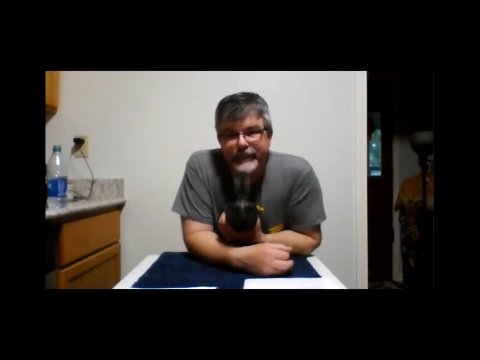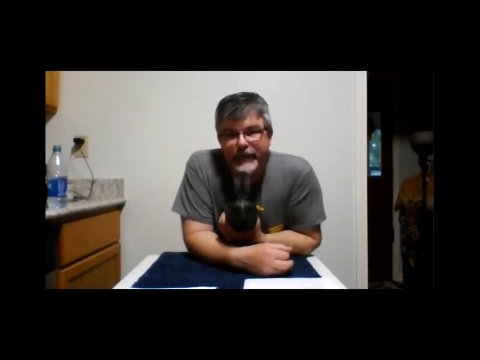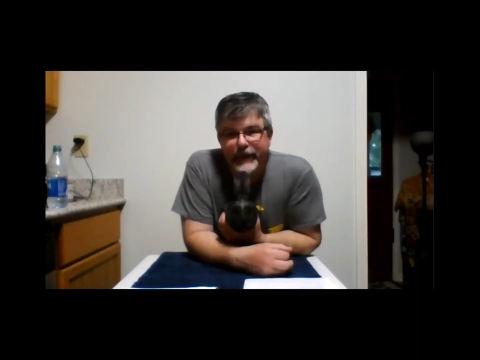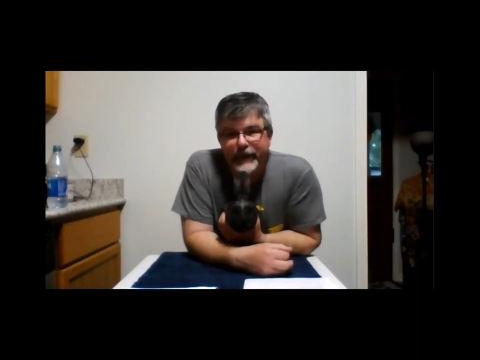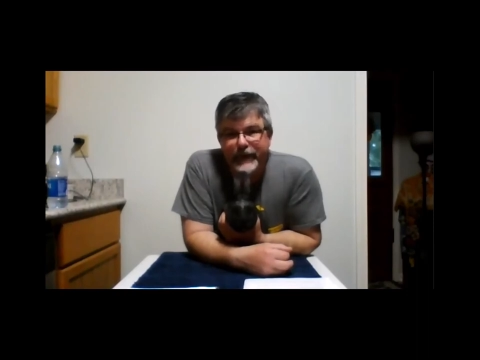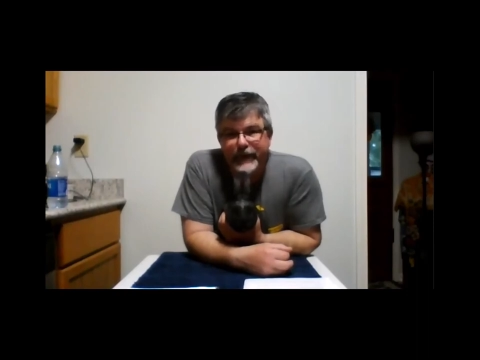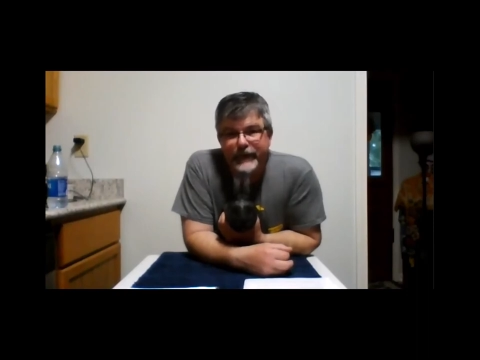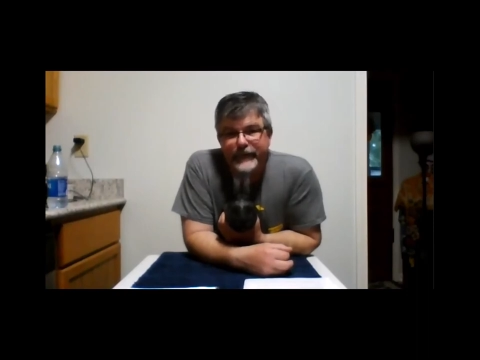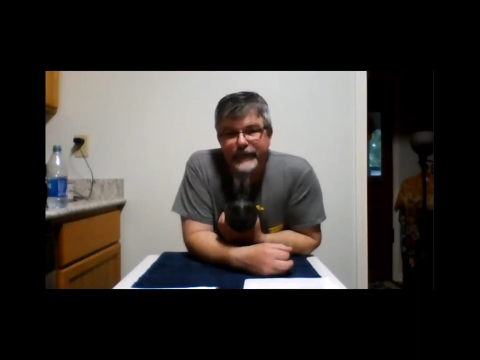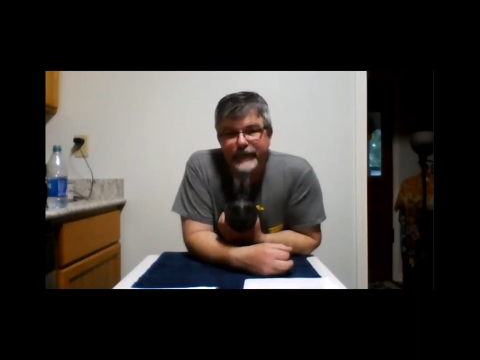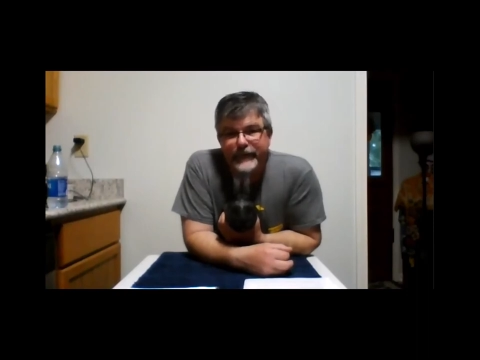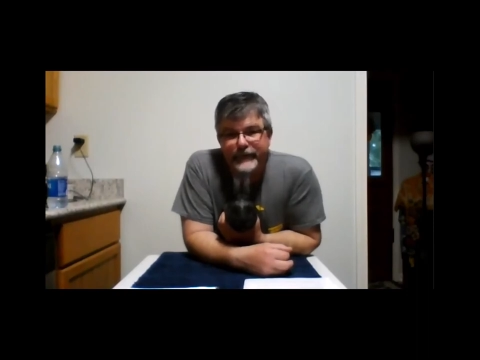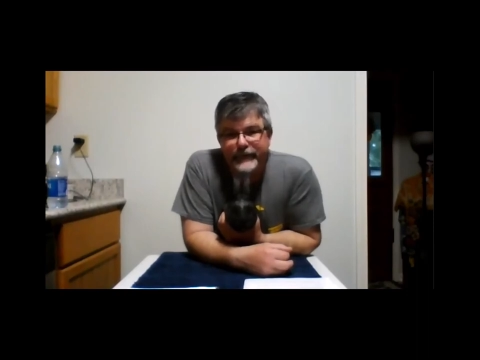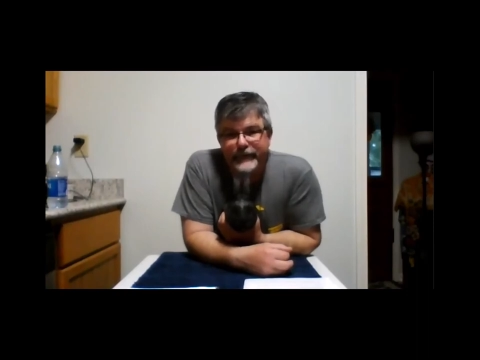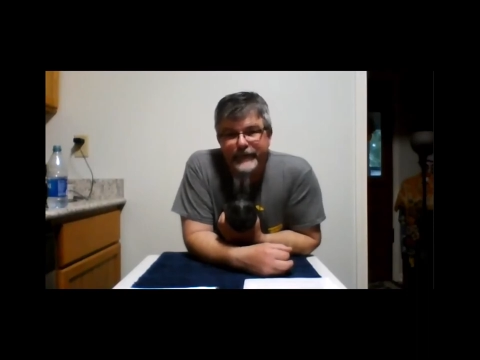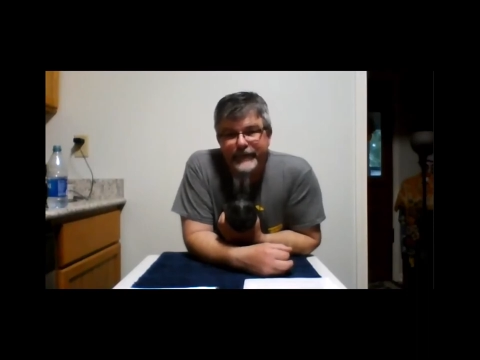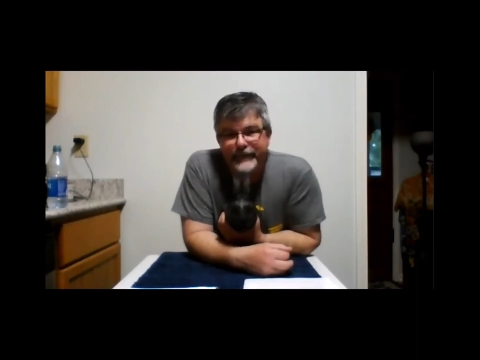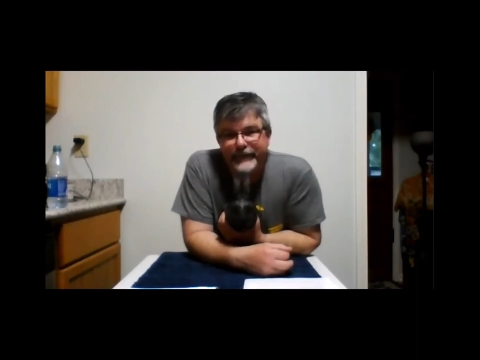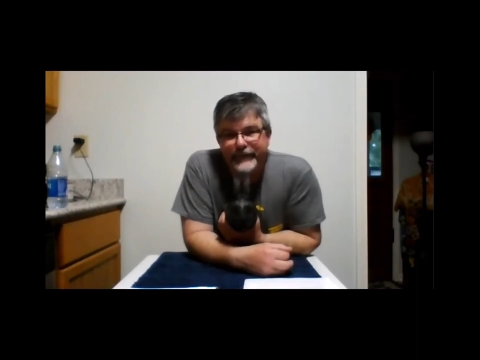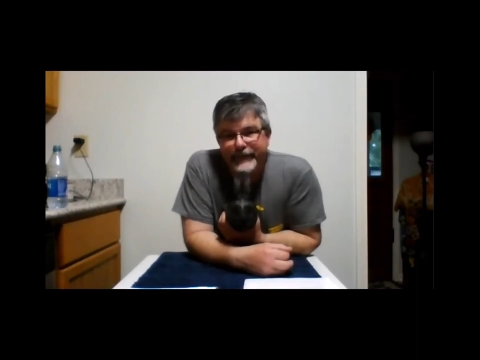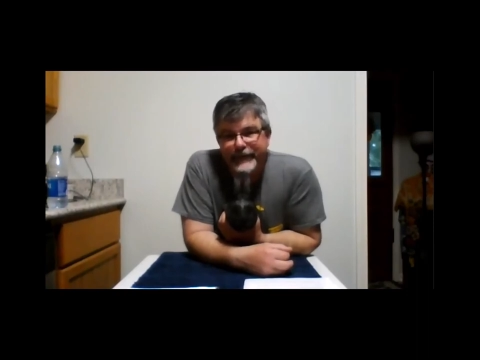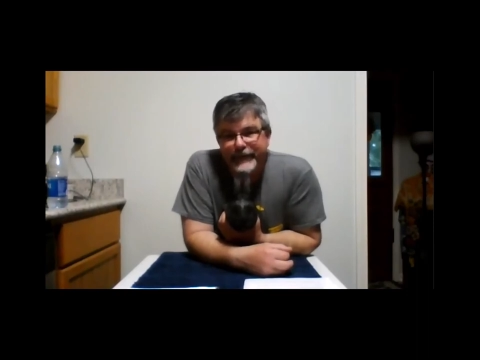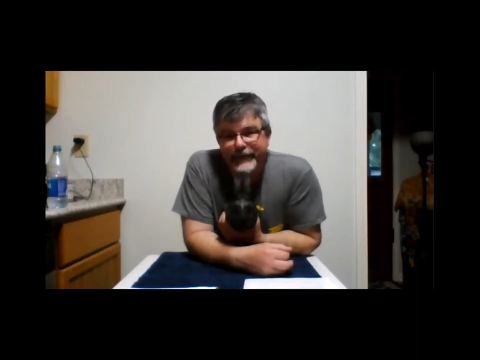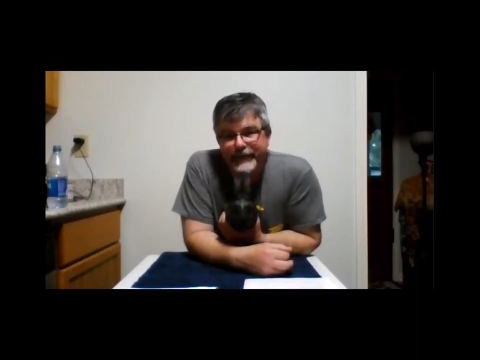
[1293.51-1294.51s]
That's just,
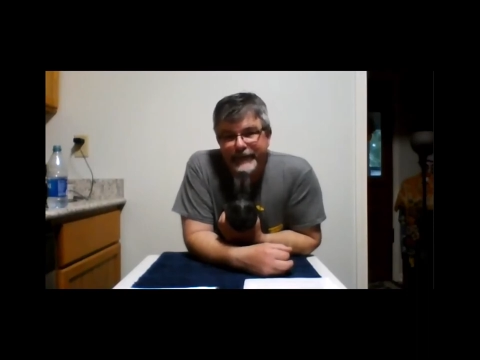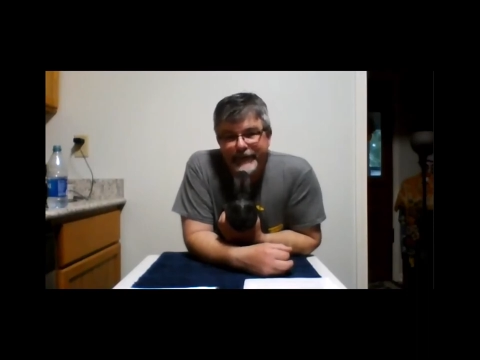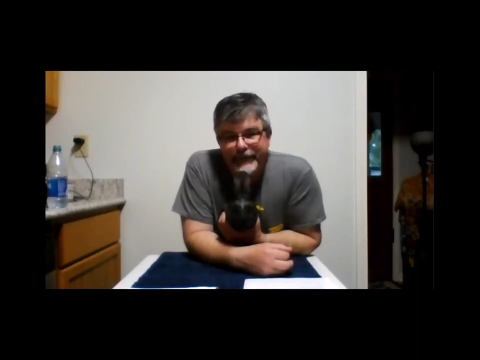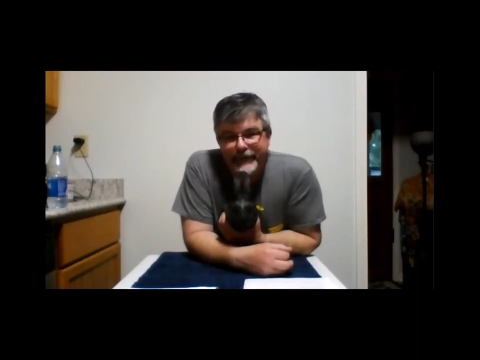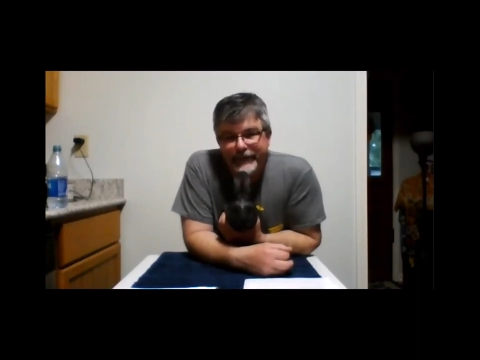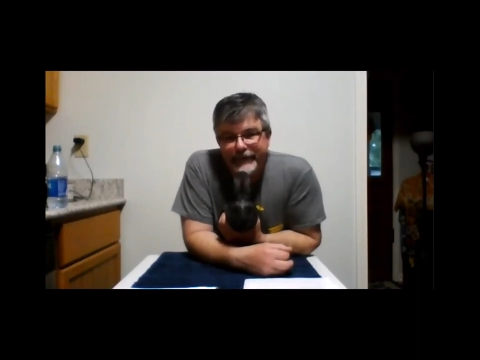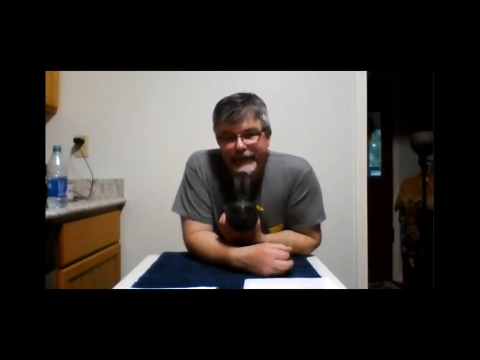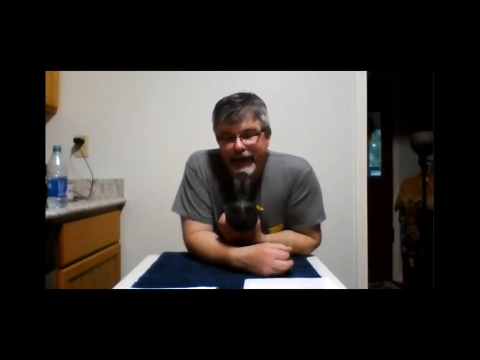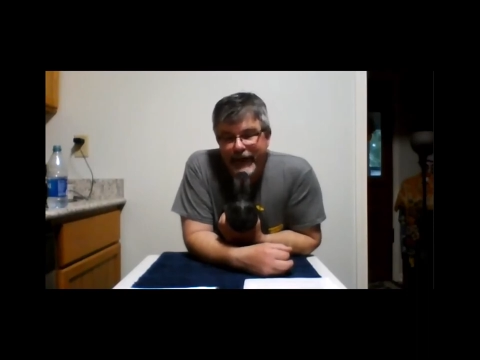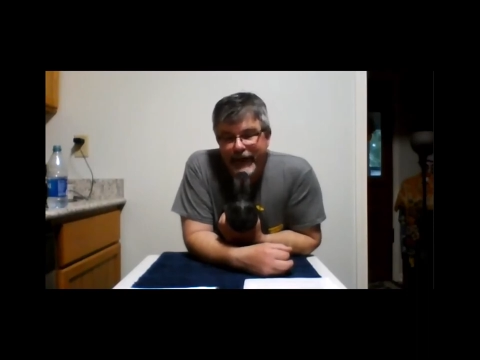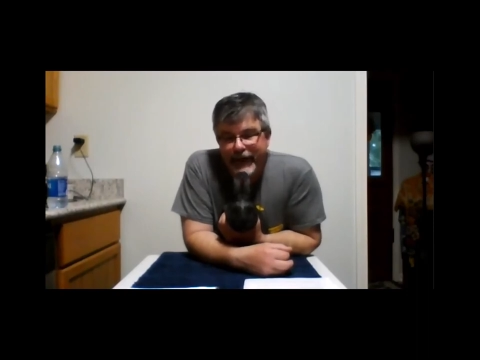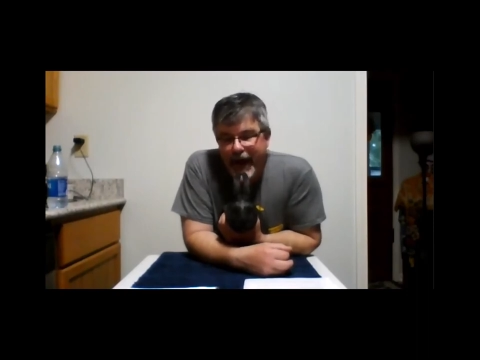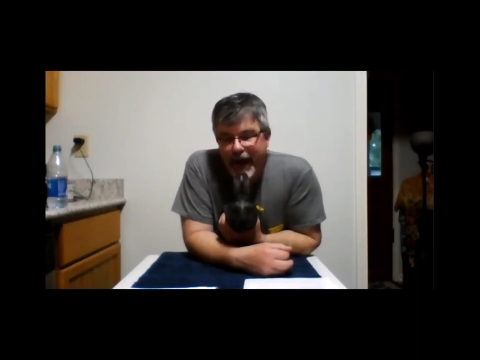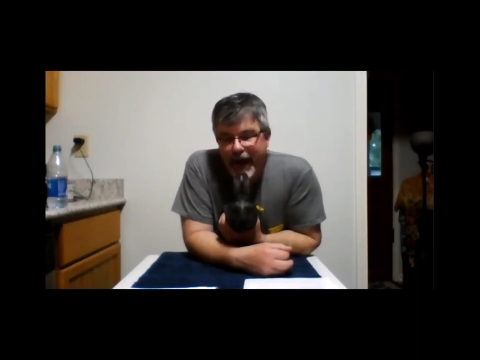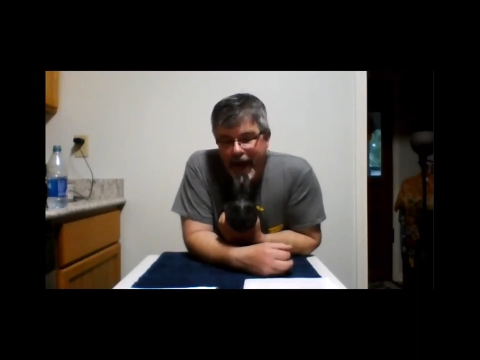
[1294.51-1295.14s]
they